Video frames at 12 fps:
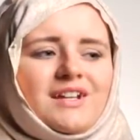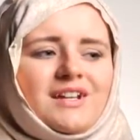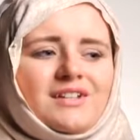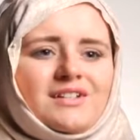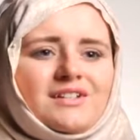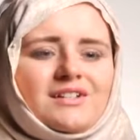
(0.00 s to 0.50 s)

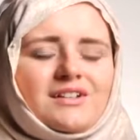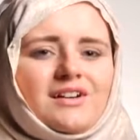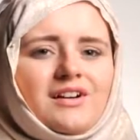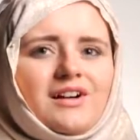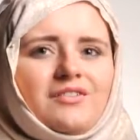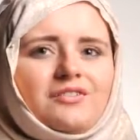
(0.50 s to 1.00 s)
And
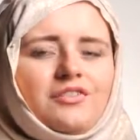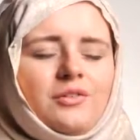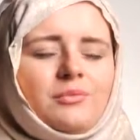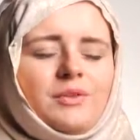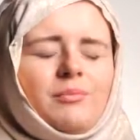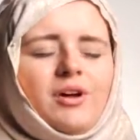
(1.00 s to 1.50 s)

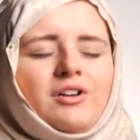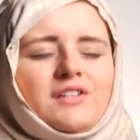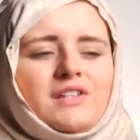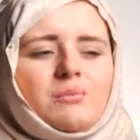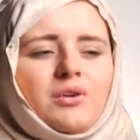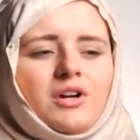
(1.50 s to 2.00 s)
from the
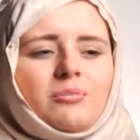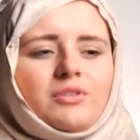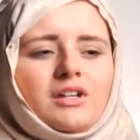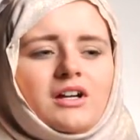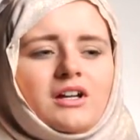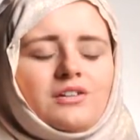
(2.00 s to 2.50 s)
parts of the Bible
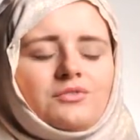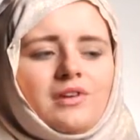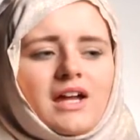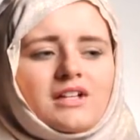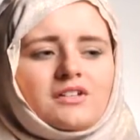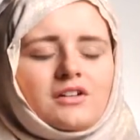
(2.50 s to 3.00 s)
that I had
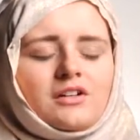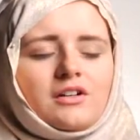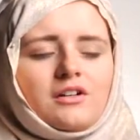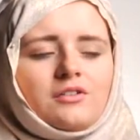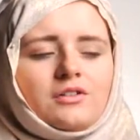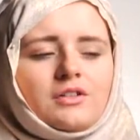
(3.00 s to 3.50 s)
read, I
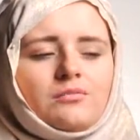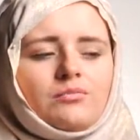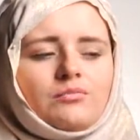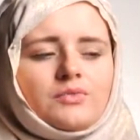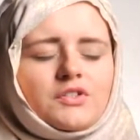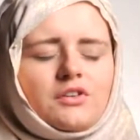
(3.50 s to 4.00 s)
only
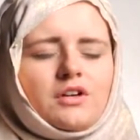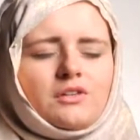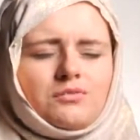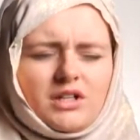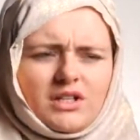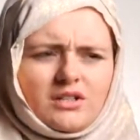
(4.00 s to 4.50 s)
started
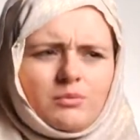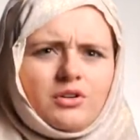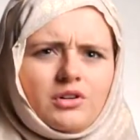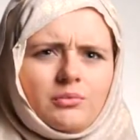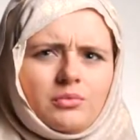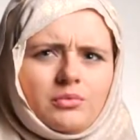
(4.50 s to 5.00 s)
reading the
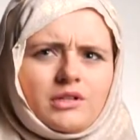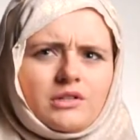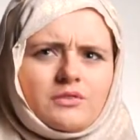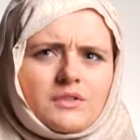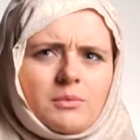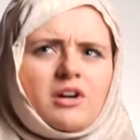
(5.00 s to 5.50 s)
Bible when I
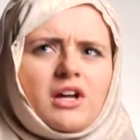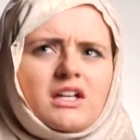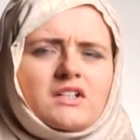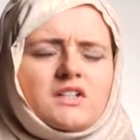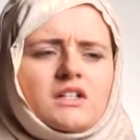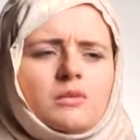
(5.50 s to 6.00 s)
was about
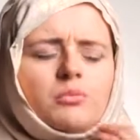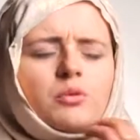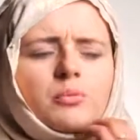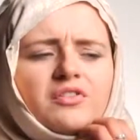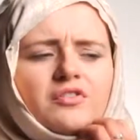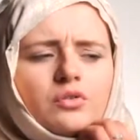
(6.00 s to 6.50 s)
18,
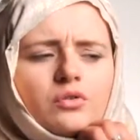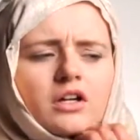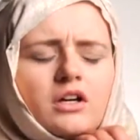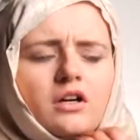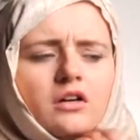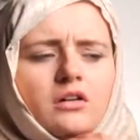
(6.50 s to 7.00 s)
but before
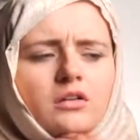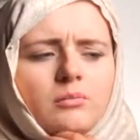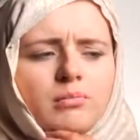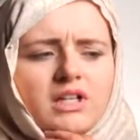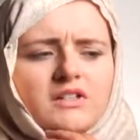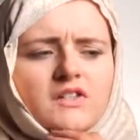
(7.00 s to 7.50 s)
that, the
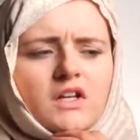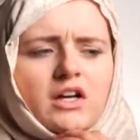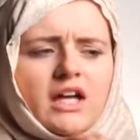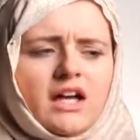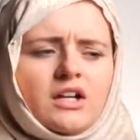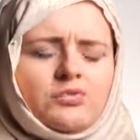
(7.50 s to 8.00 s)
bits that I
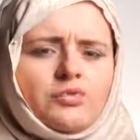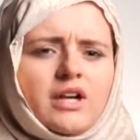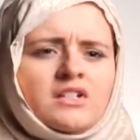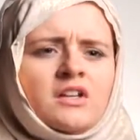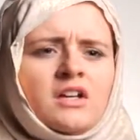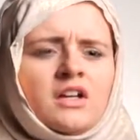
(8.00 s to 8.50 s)
had
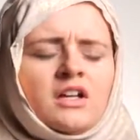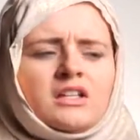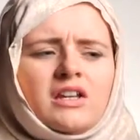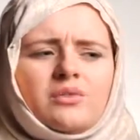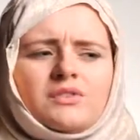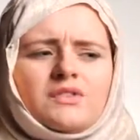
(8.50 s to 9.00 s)
read,
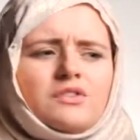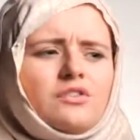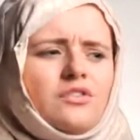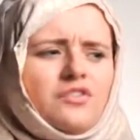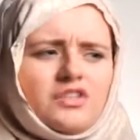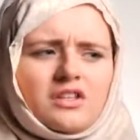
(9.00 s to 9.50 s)
there was
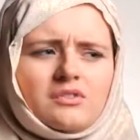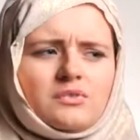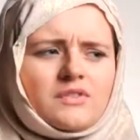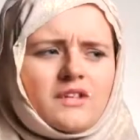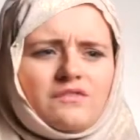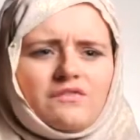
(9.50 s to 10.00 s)
nothing that
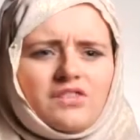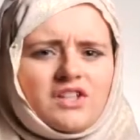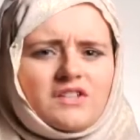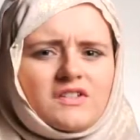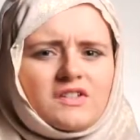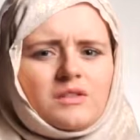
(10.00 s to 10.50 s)
was
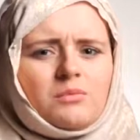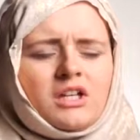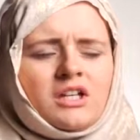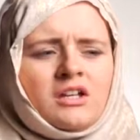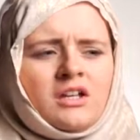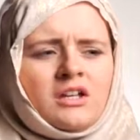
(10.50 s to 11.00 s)
convincing
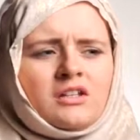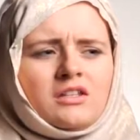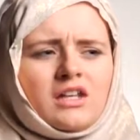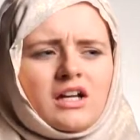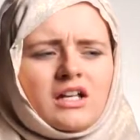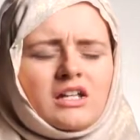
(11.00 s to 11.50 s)
me
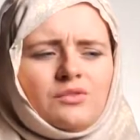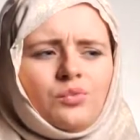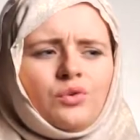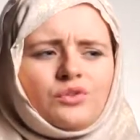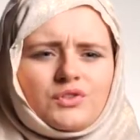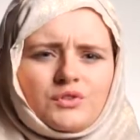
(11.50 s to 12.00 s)
that he
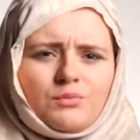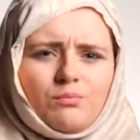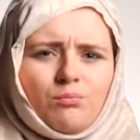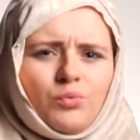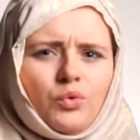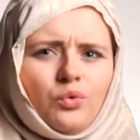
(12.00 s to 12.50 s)
was
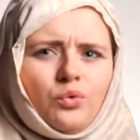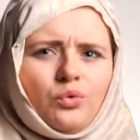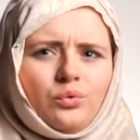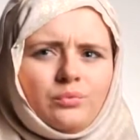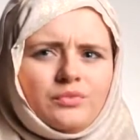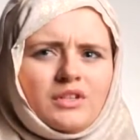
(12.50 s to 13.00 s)

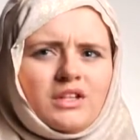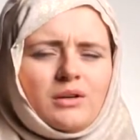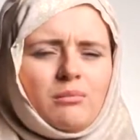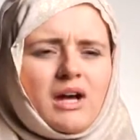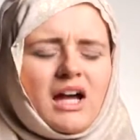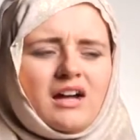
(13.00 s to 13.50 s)
more than a
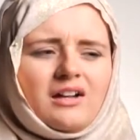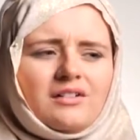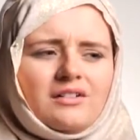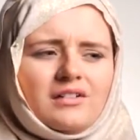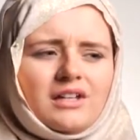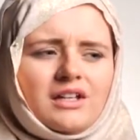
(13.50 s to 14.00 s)

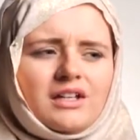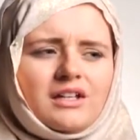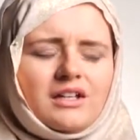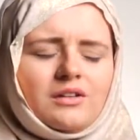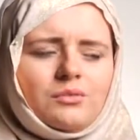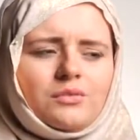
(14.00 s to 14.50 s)
man.
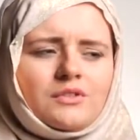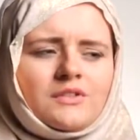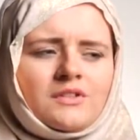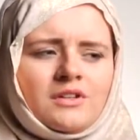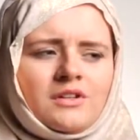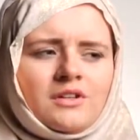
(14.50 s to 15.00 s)
He
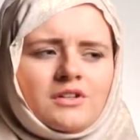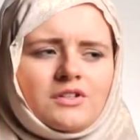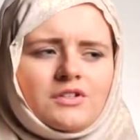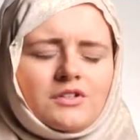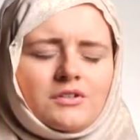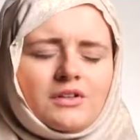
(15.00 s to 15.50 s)
was
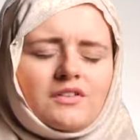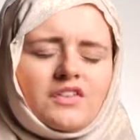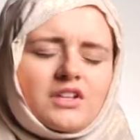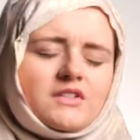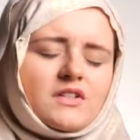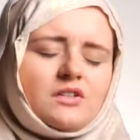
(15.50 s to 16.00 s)
doing
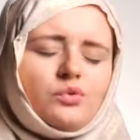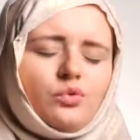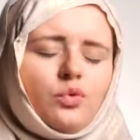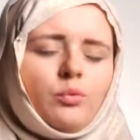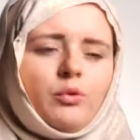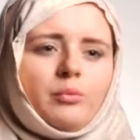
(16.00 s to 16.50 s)
things that
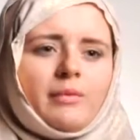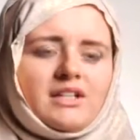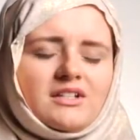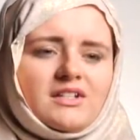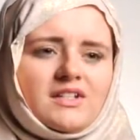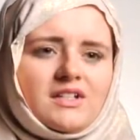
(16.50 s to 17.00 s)
normal
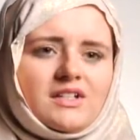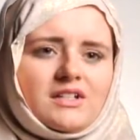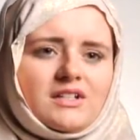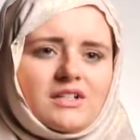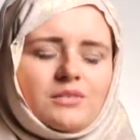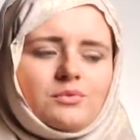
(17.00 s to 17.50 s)
men
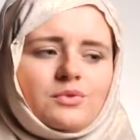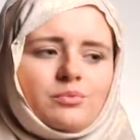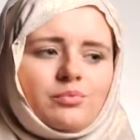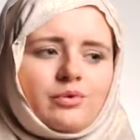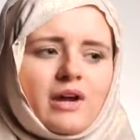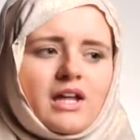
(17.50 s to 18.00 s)
did. He was
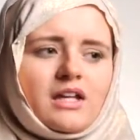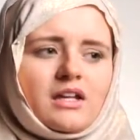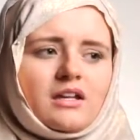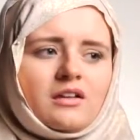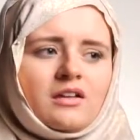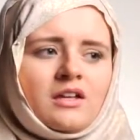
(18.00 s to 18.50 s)

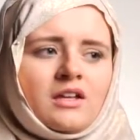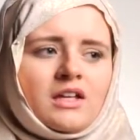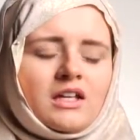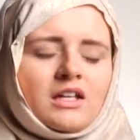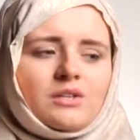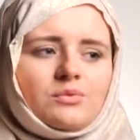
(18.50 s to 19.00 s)
praying,
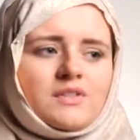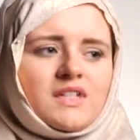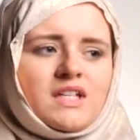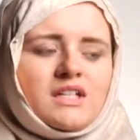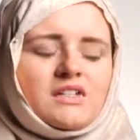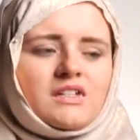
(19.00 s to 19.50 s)
he was
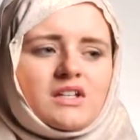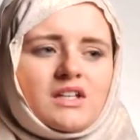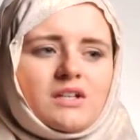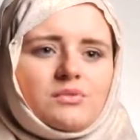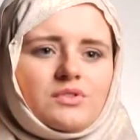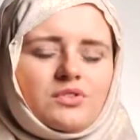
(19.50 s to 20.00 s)
eating,
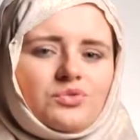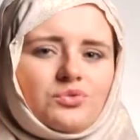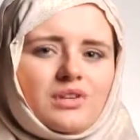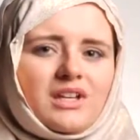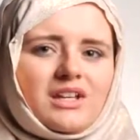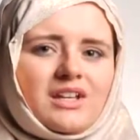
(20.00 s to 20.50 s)
he was
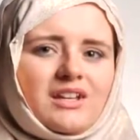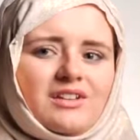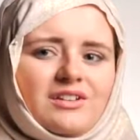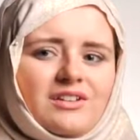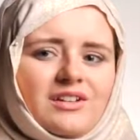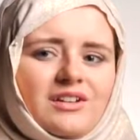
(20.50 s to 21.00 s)

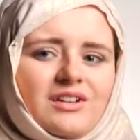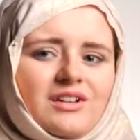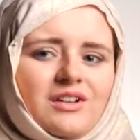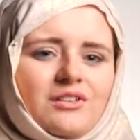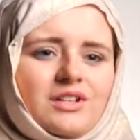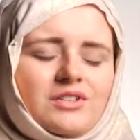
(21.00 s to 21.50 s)
drinking. You
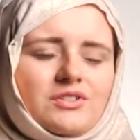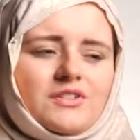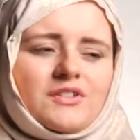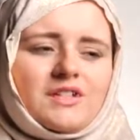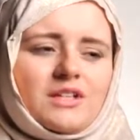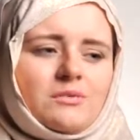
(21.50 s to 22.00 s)
know, he just
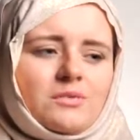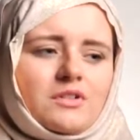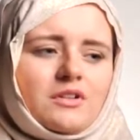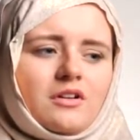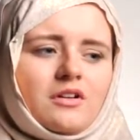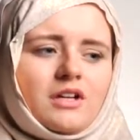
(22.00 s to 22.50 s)
seemed
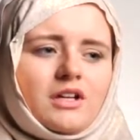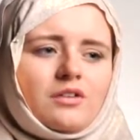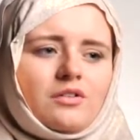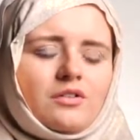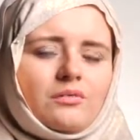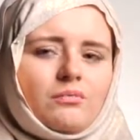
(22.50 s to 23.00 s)

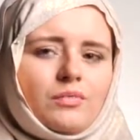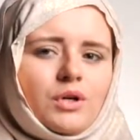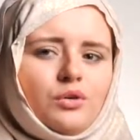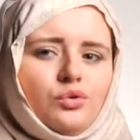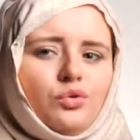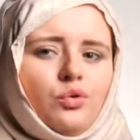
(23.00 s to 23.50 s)
like
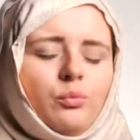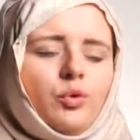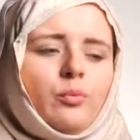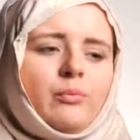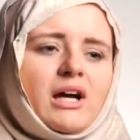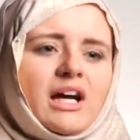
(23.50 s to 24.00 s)
a
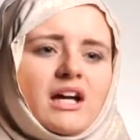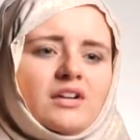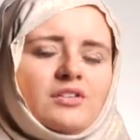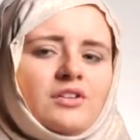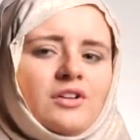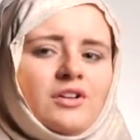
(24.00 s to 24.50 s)
normal
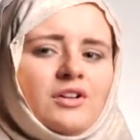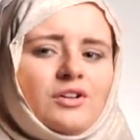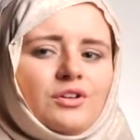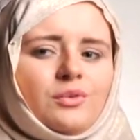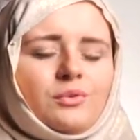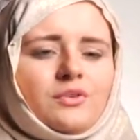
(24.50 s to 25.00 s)
man
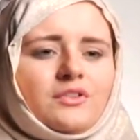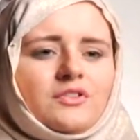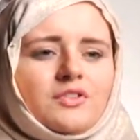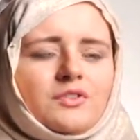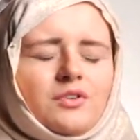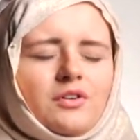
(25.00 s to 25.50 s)
who
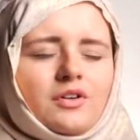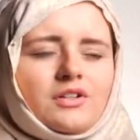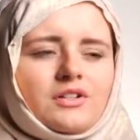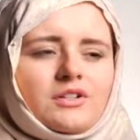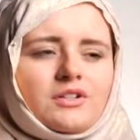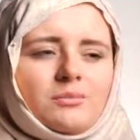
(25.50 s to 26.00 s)
was
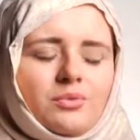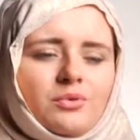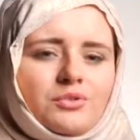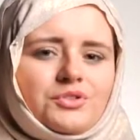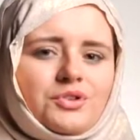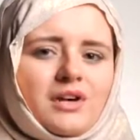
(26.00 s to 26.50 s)
trying to
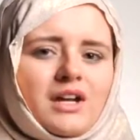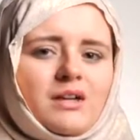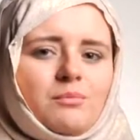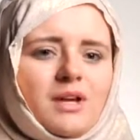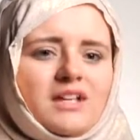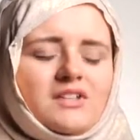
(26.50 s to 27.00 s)
portray a
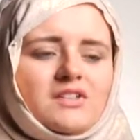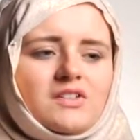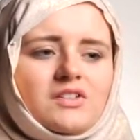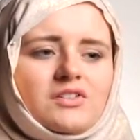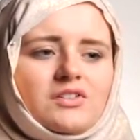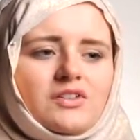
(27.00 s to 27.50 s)

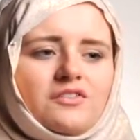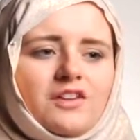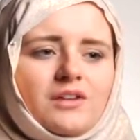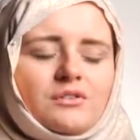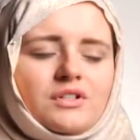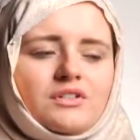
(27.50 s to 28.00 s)
message. And I
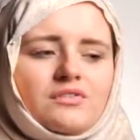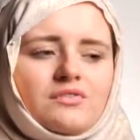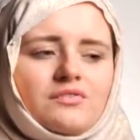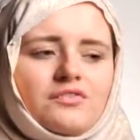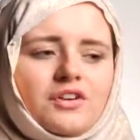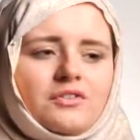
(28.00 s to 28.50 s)
found it
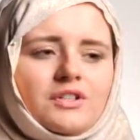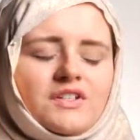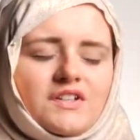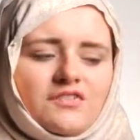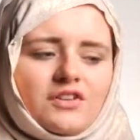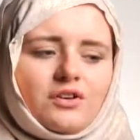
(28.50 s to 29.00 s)
very
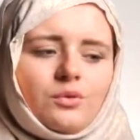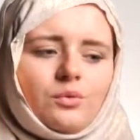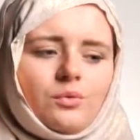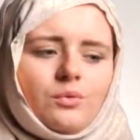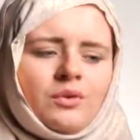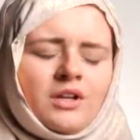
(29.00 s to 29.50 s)

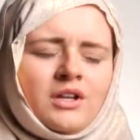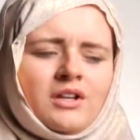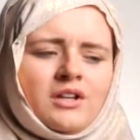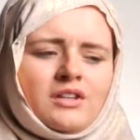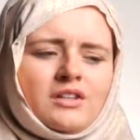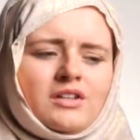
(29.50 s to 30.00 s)
difficult
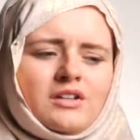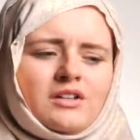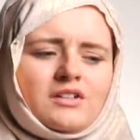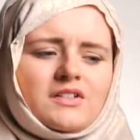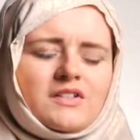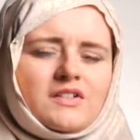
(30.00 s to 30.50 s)

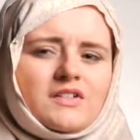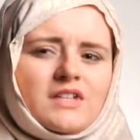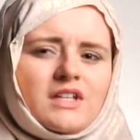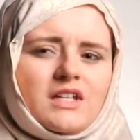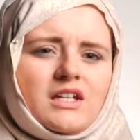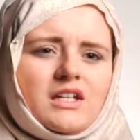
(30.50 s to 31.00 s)
that to
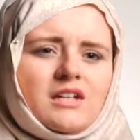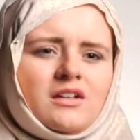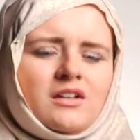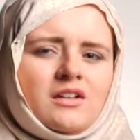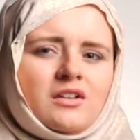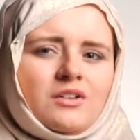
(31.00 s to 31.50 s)
see
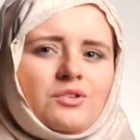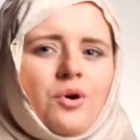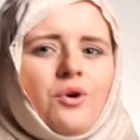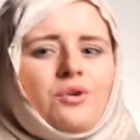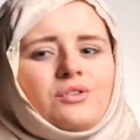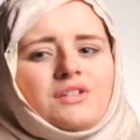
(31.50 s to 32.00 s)

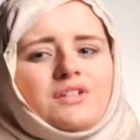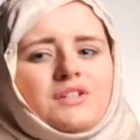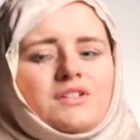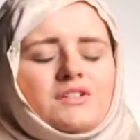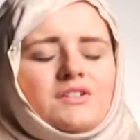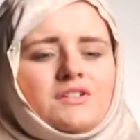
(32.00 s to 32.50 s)
God
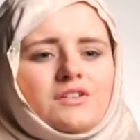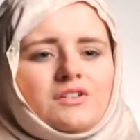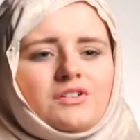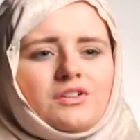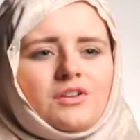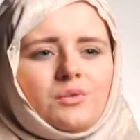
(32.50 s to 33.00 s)
in
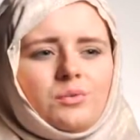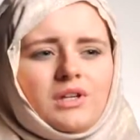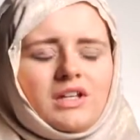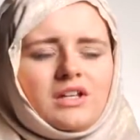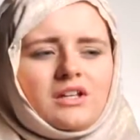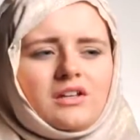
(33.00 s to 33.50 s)
such a
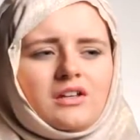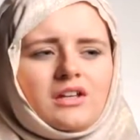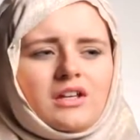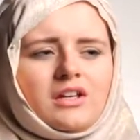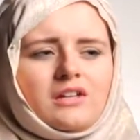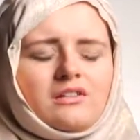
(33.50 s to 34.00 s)
weak
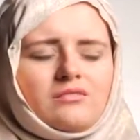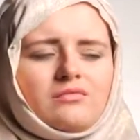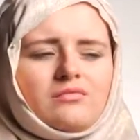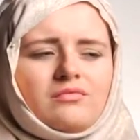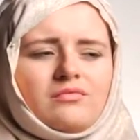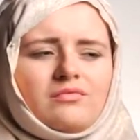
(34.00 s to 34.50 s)

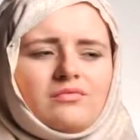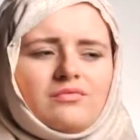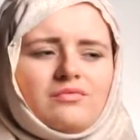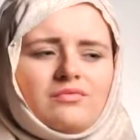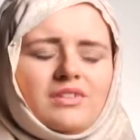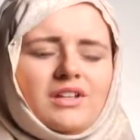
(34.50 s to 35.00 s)
and,
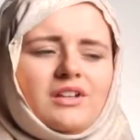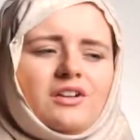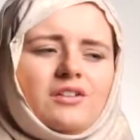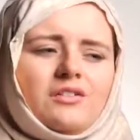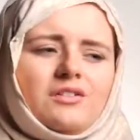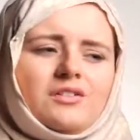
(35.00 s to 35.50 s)
you
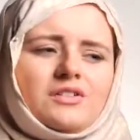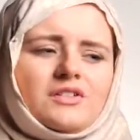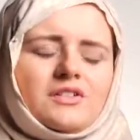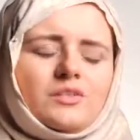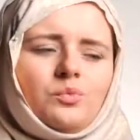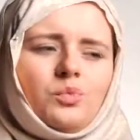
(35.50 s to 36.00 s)
know,
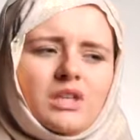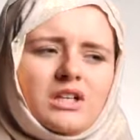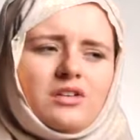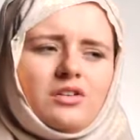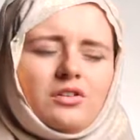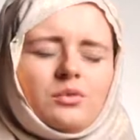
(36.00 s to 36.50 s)
just a
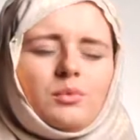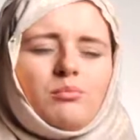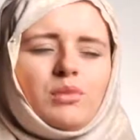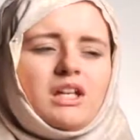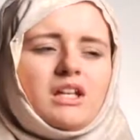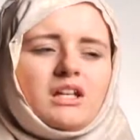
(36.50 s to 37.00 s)
weak human
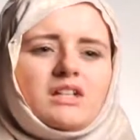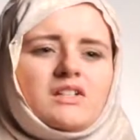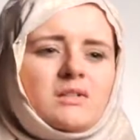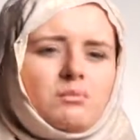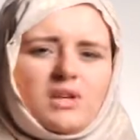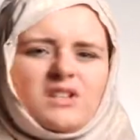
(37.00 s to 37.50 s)
being. It
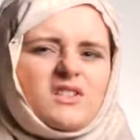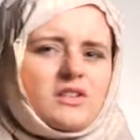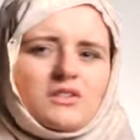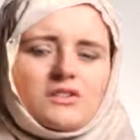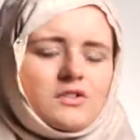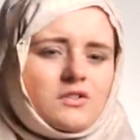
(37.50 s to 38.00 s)
didn't make
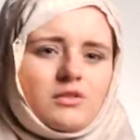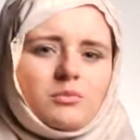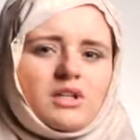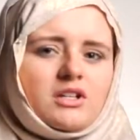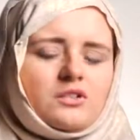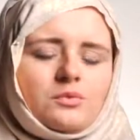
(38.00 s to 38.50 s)
sense to
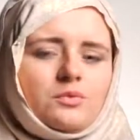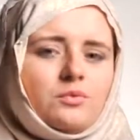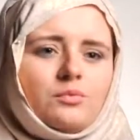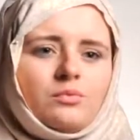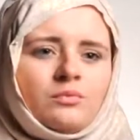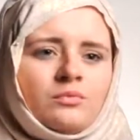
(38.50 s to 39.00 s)
me at all.